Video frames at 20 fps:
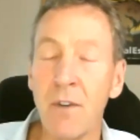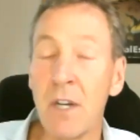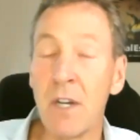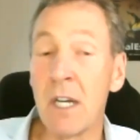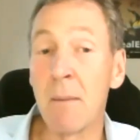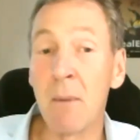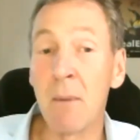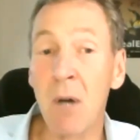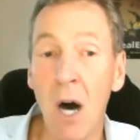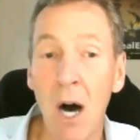
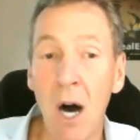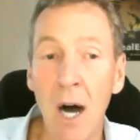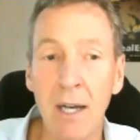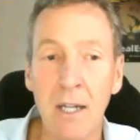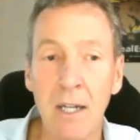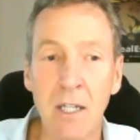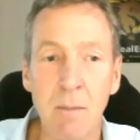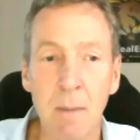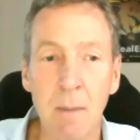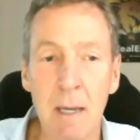Freedom
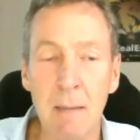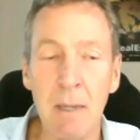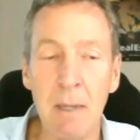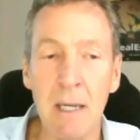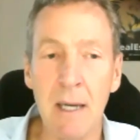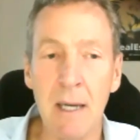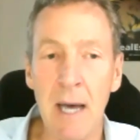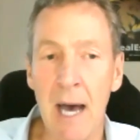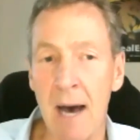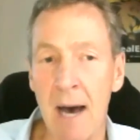Caucus may
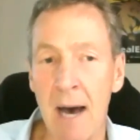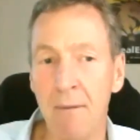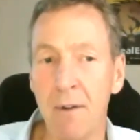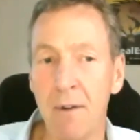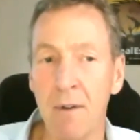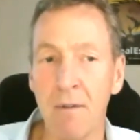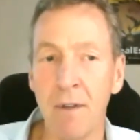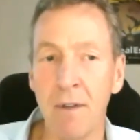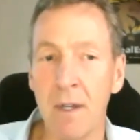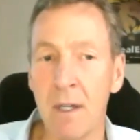be half
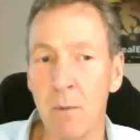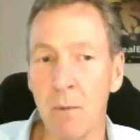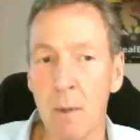of the